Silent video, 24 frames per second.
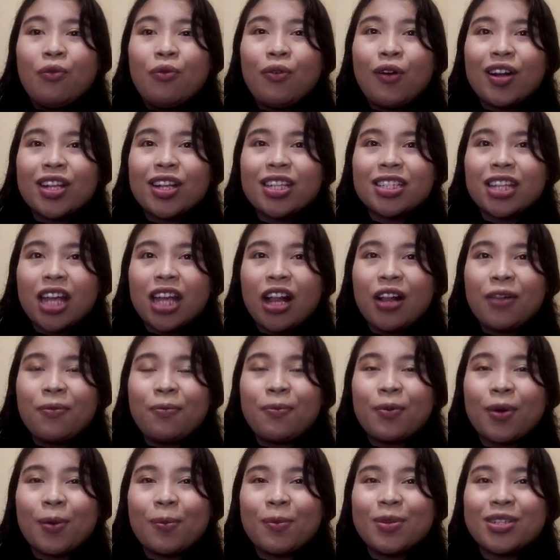for
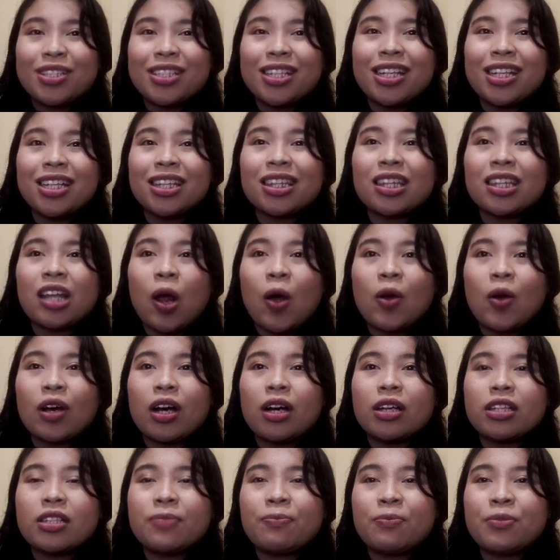self-promotion through
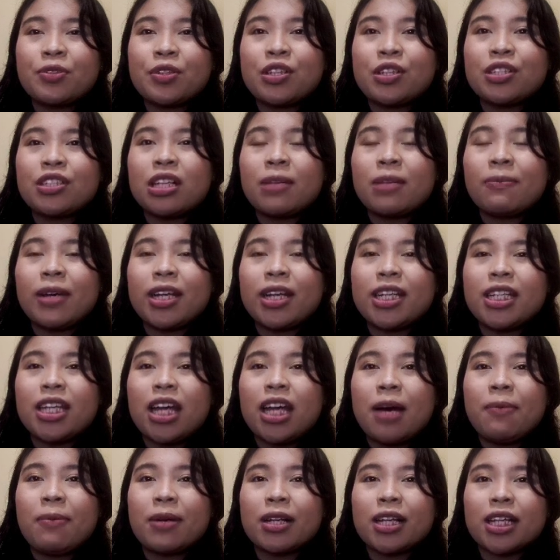social
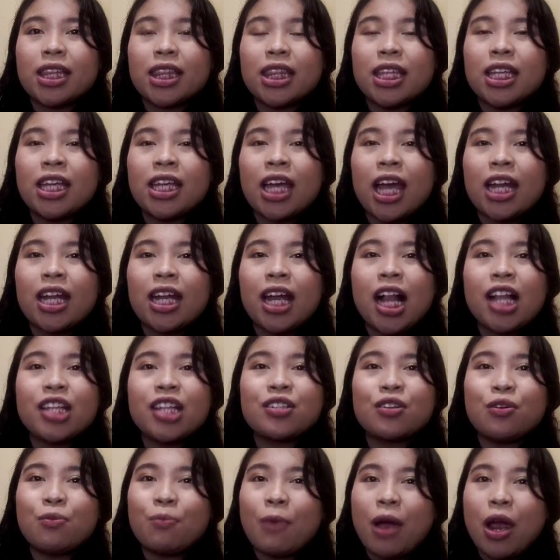media marketing and
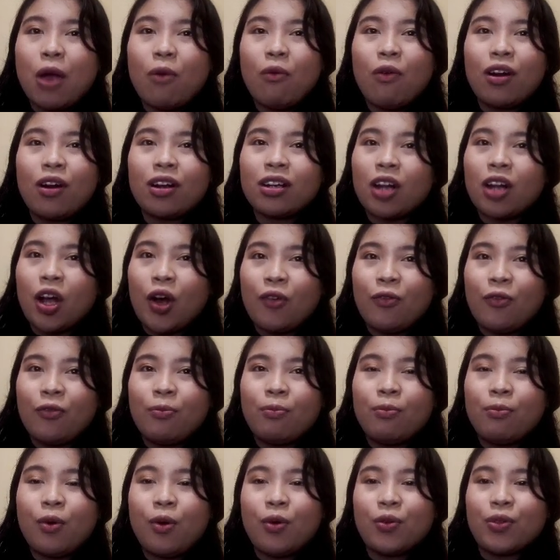also by word of
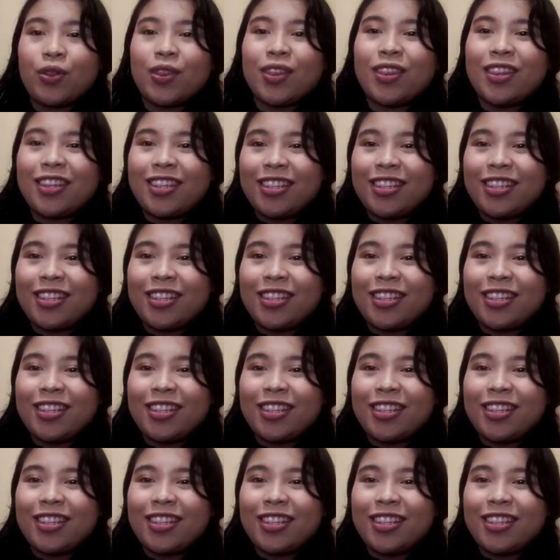mouth.